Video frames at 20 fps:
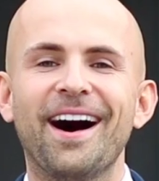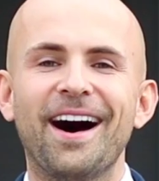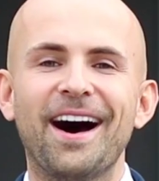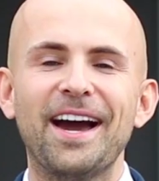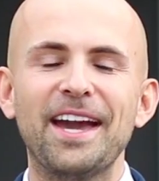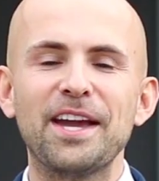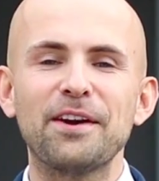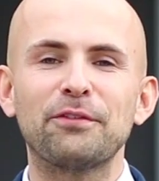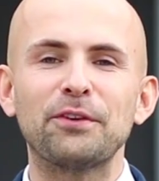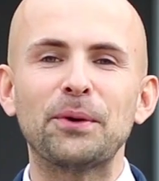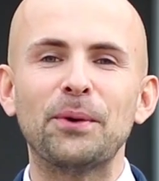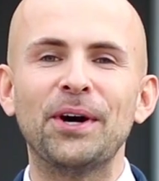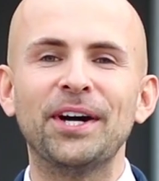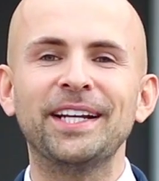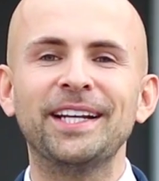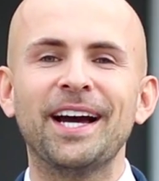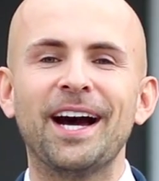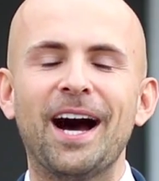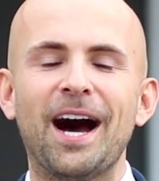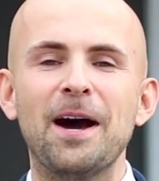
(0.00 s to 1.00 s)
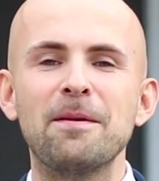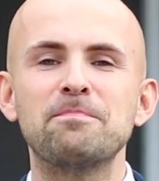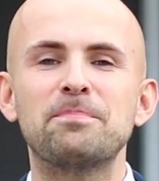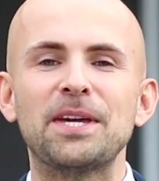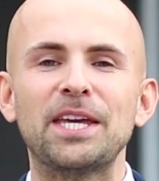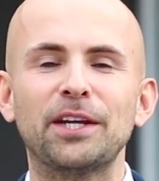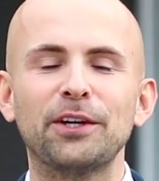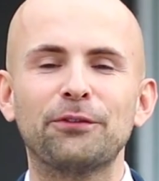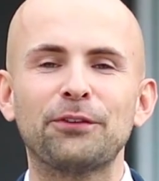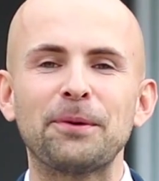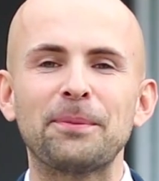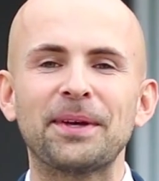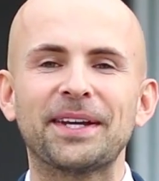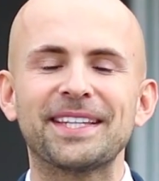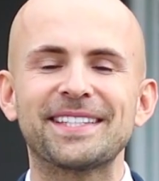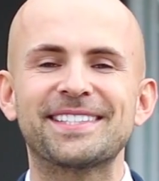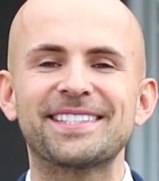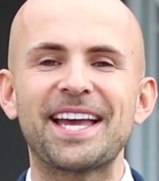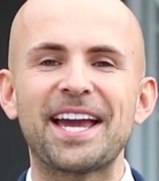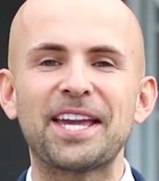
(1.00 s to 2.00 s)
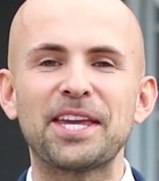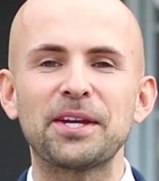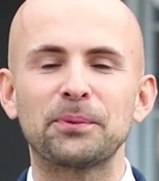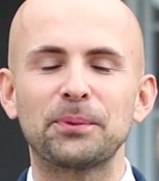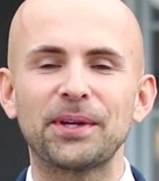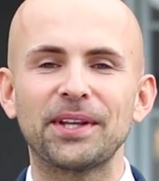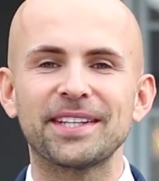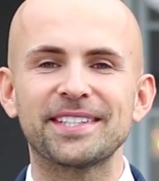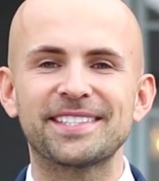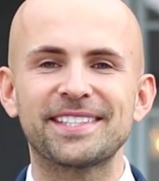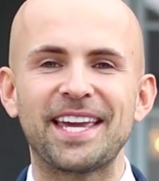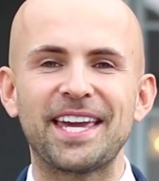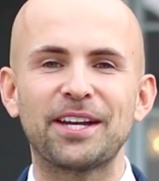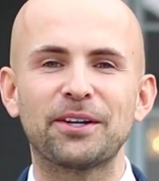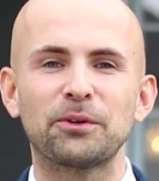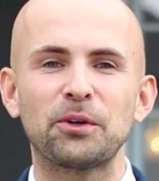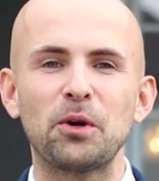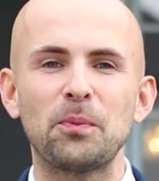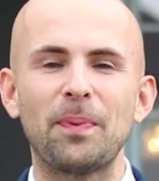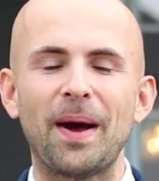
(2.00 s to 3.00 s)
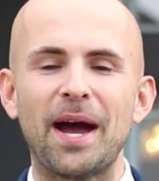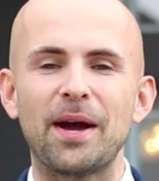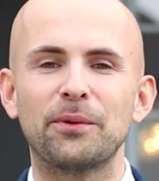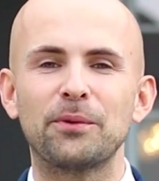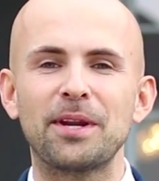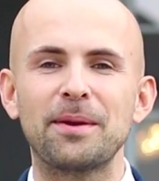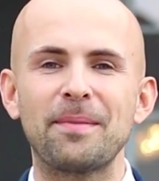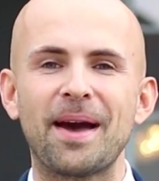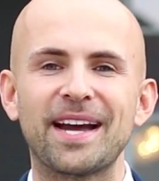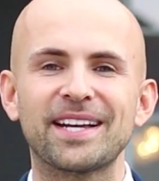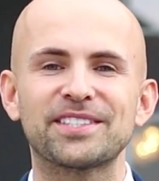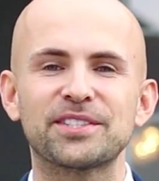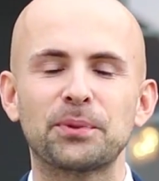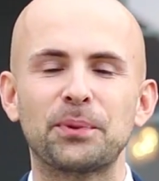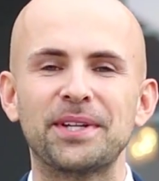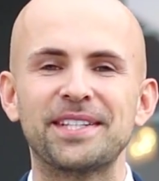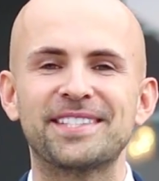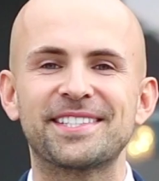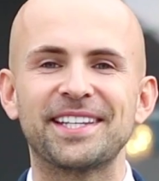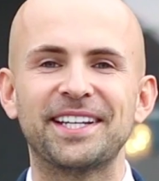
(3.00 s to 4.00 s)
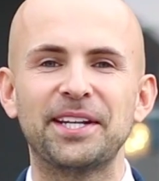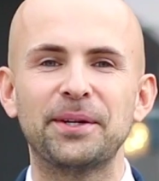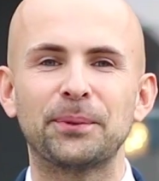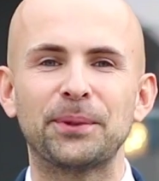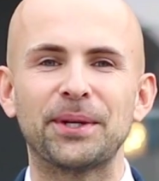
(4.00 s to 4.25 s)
Hi everyone, I'm Peter from the Kostecki Real Estate Group at Remax Twin City